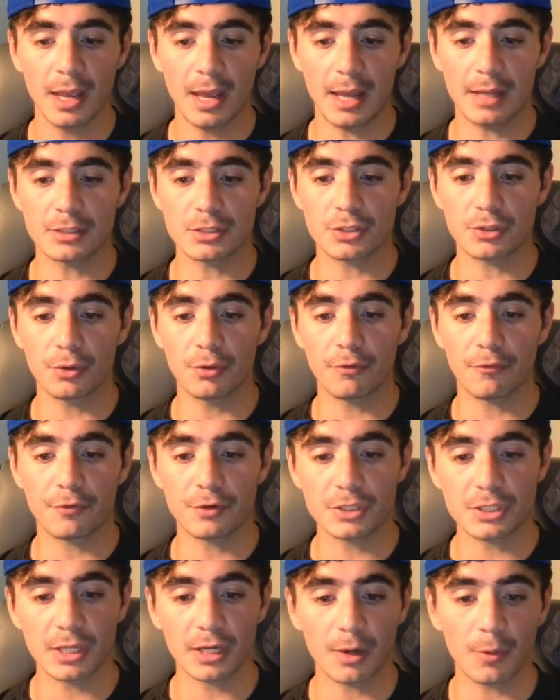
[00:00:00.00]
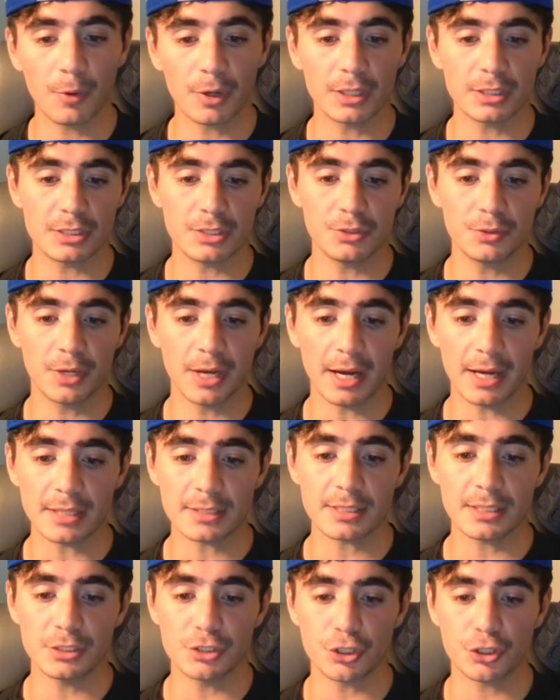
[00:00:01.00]
And so the first thing I want to do,
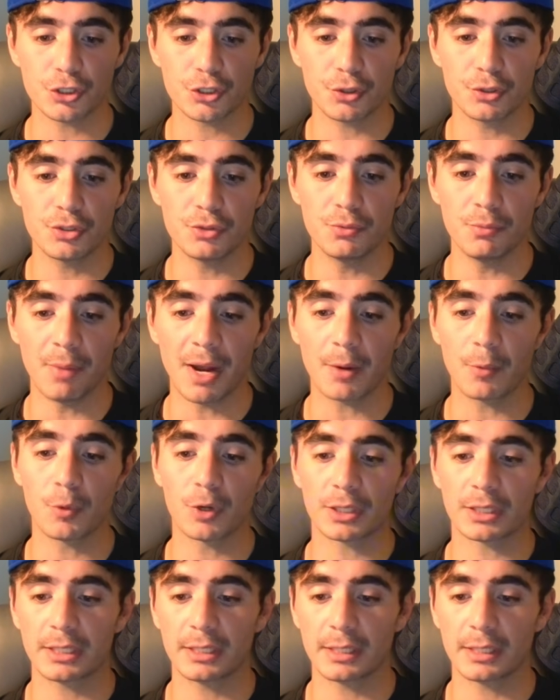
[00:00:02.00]
guys, is just show you my working